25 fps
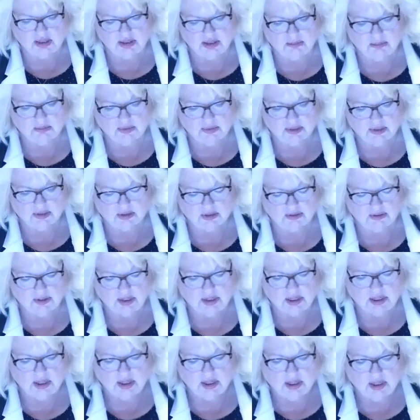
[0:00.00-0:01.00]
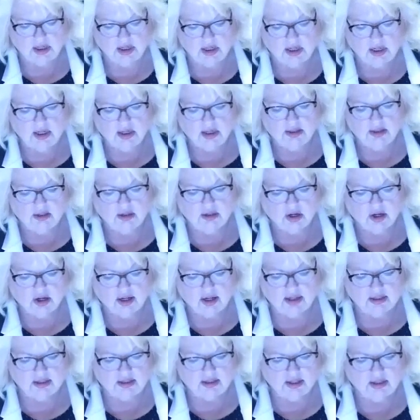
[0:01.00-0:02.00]
teams. The
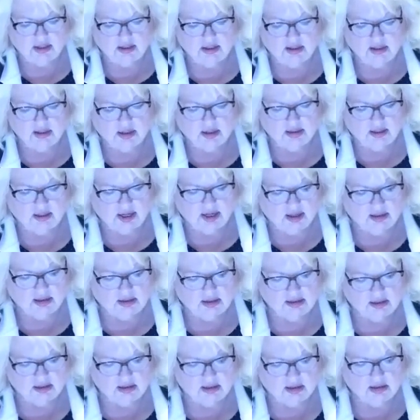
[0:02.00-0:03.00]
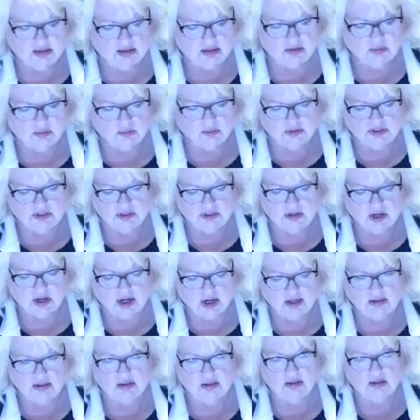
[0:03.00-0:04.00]
costing analysis was
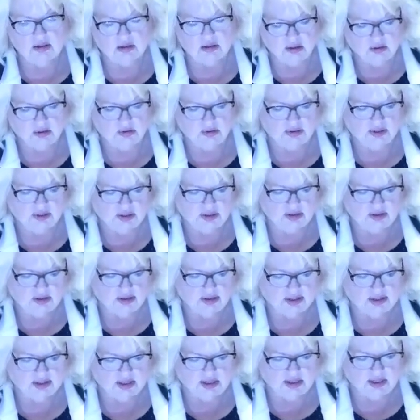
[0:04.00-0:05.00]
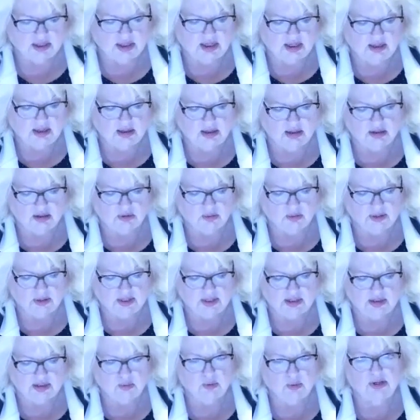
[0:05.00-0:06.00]
not disclosed to the city in
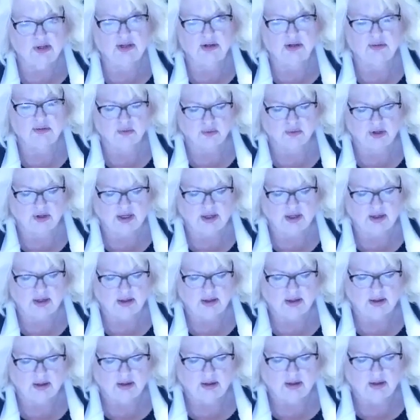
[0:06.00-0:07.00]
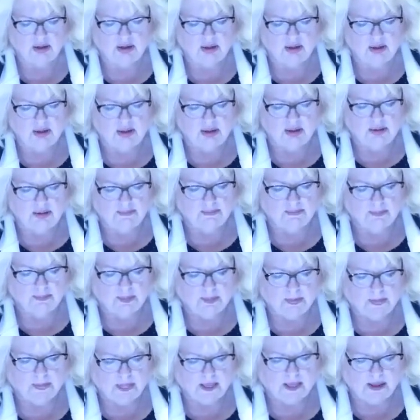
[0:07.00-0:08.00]
2023.
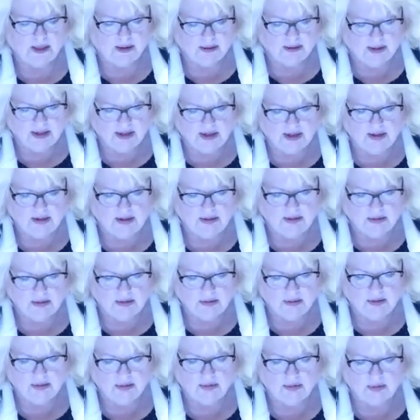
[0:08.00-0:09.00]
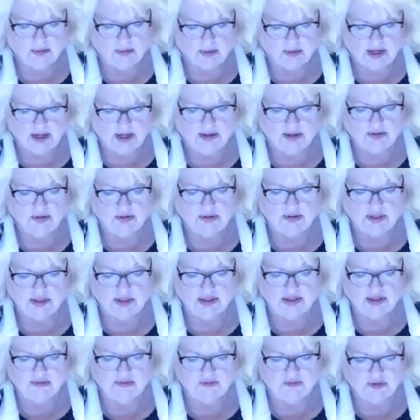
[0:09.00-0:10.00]
Again, rather,
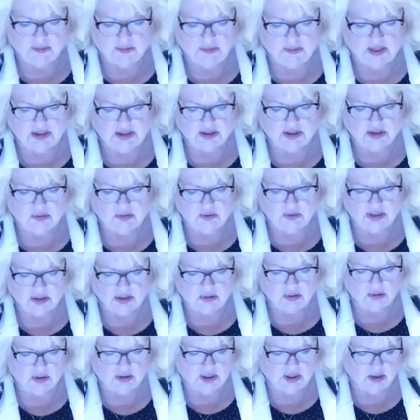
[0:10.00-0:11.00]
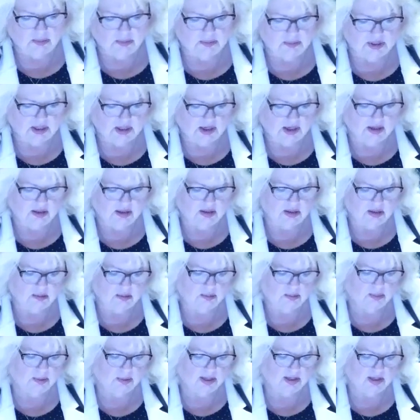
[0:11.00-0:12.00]
this information was only obtained
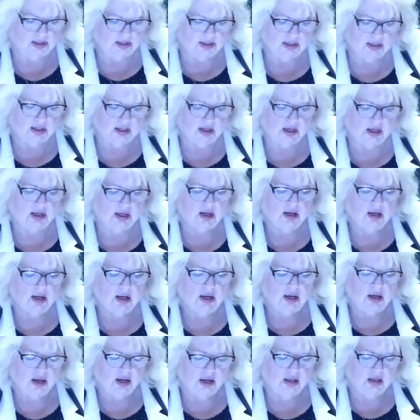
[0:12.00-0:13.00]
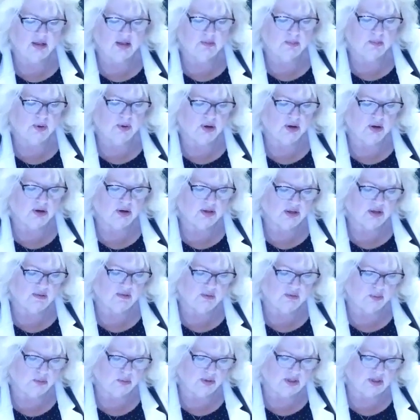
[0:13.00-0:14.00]
by the city as part of the